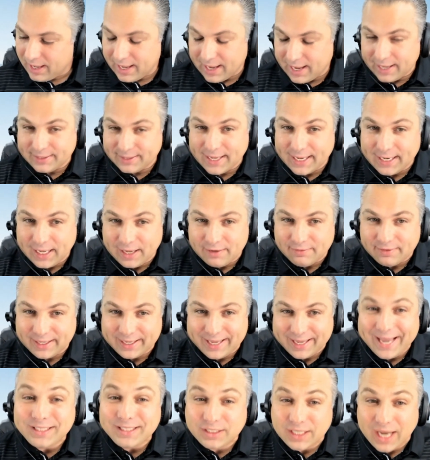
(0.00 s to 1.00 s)
and they didn't even
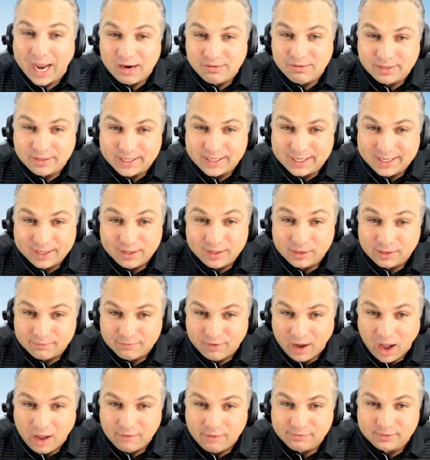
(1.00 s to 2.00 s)
get Tyreek Hill
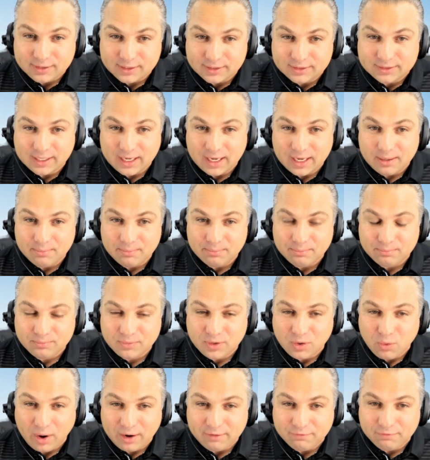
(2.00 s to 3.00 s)
involved in this game,
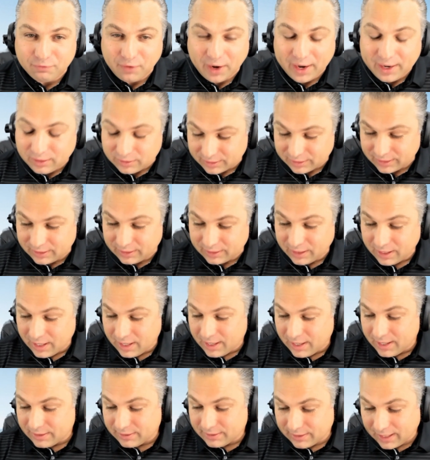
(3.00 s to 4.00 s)
quite frankly.
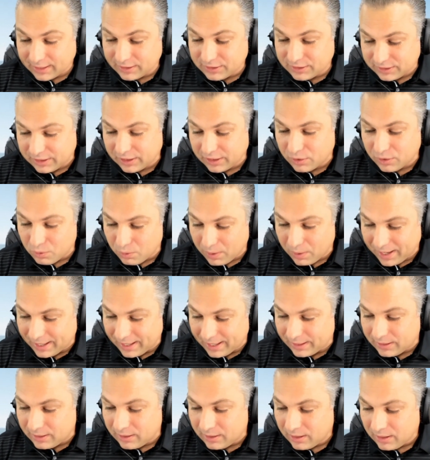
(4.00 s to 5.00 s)
They still
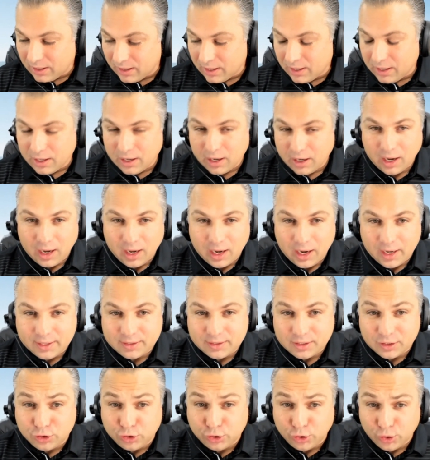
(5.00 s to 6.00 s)
win. Uh,
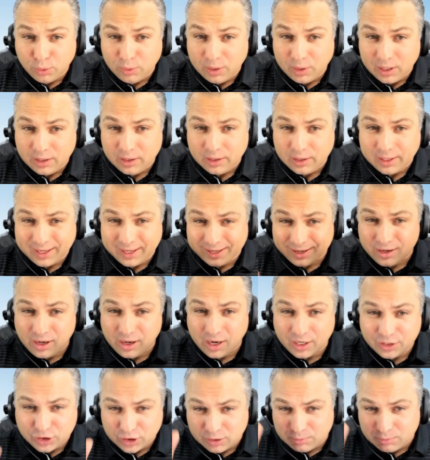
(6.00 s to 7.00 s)
the Tua
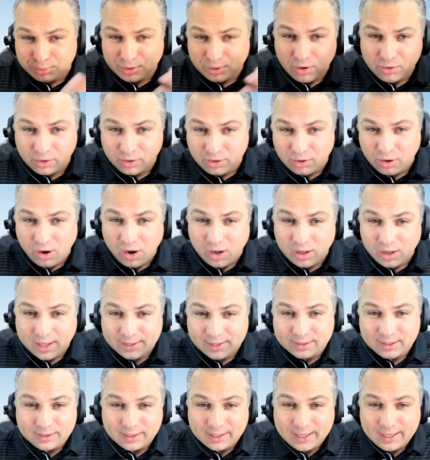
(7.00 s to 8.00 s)
concussion protocol, I
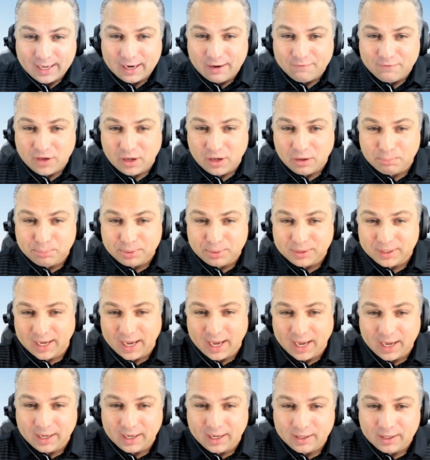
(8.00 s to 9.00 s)
think the
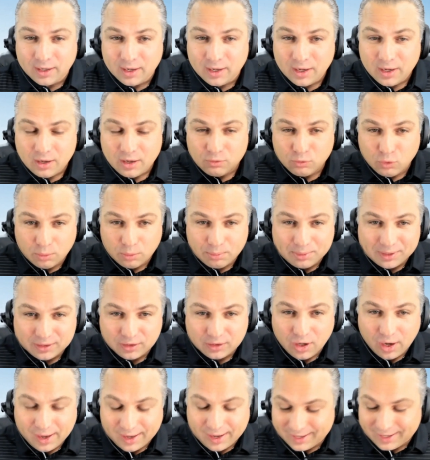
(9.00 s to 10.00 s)
NFLPA We'll be
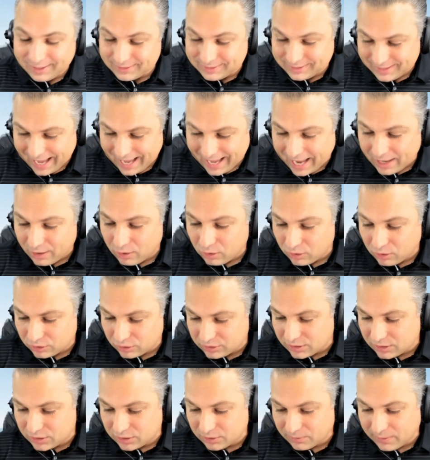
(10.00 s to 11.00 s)
looking into that whole
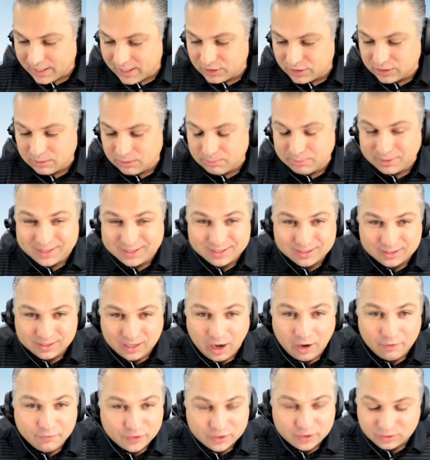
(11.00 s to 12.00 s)
situation. But the
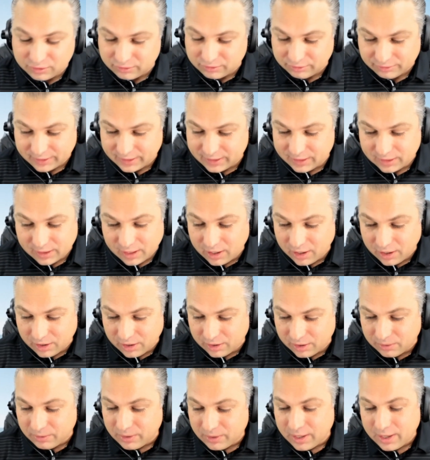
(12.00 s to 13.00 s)
Dolphins 3 and
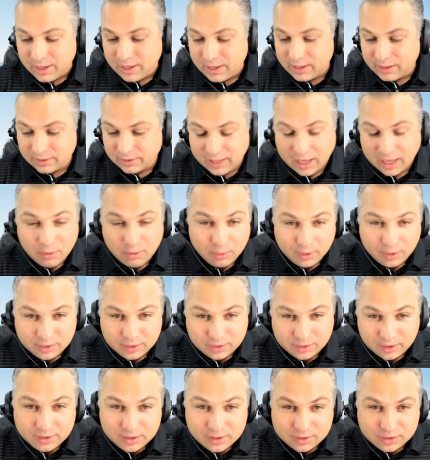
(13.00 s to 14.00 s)
0, they were
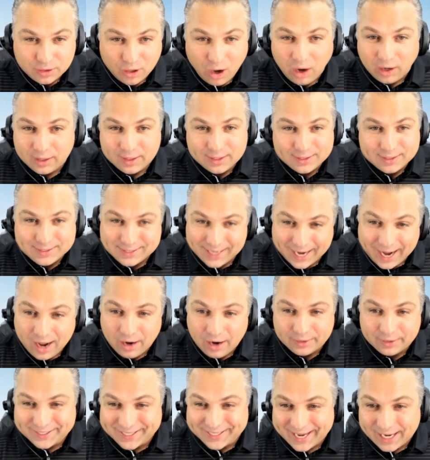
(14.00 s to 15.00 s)
they're the talk of the
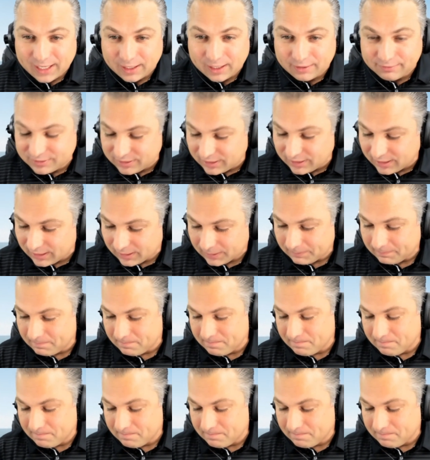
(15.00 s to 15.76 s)
town in the AFC.